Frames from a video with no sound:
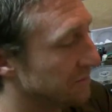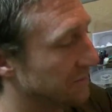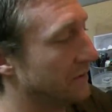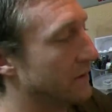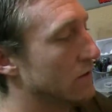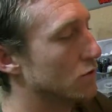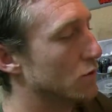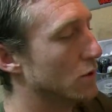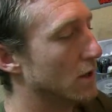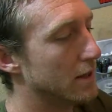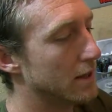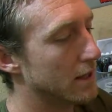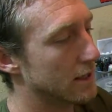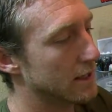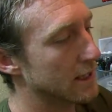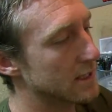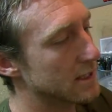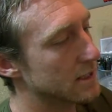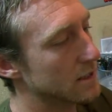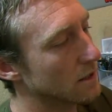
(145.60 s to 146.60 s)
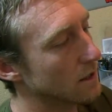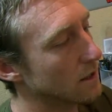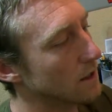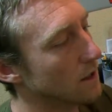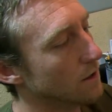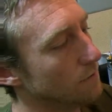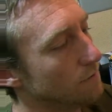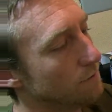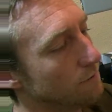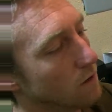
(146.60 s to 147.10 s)
So I think that's a
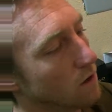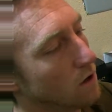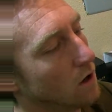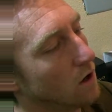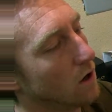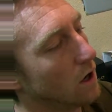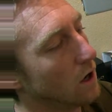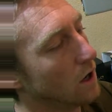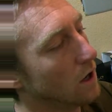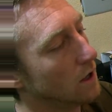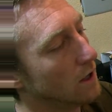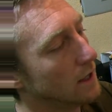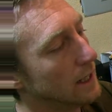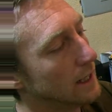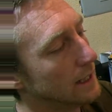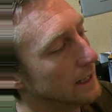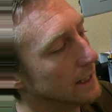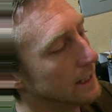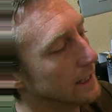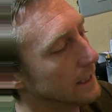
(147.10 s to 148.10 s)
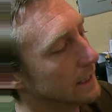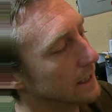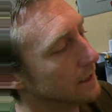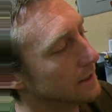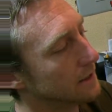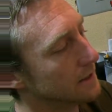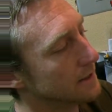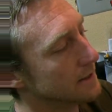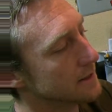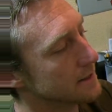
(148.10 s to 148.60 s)
flaw in
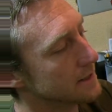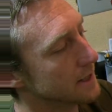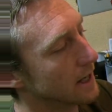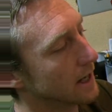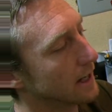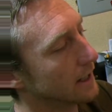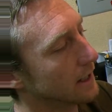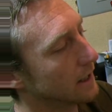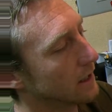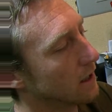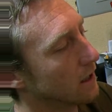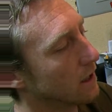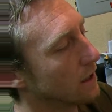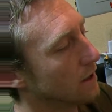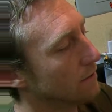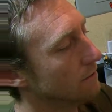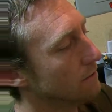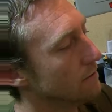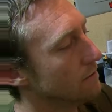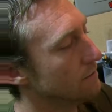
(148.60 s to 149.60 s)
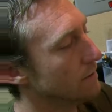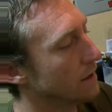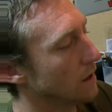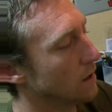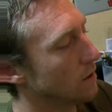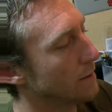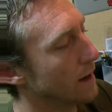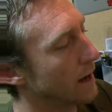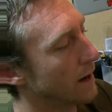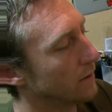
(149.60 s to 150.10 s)
the design of the
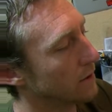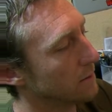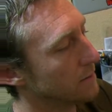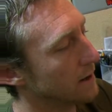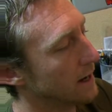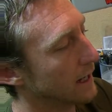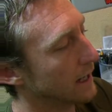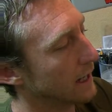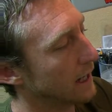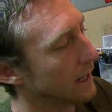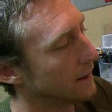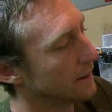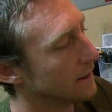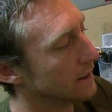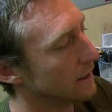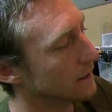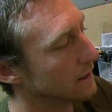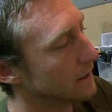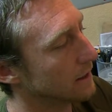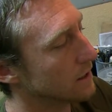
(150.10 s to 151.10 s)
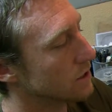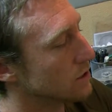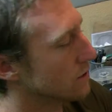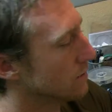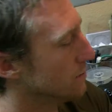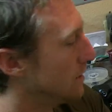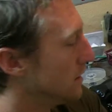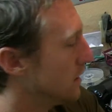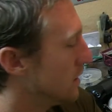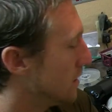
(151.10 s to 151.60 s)
Vello battery pack. I think that it should
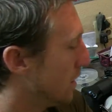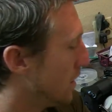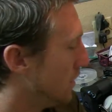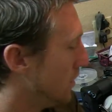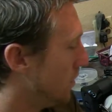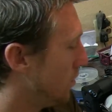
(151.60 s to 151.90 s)
be done the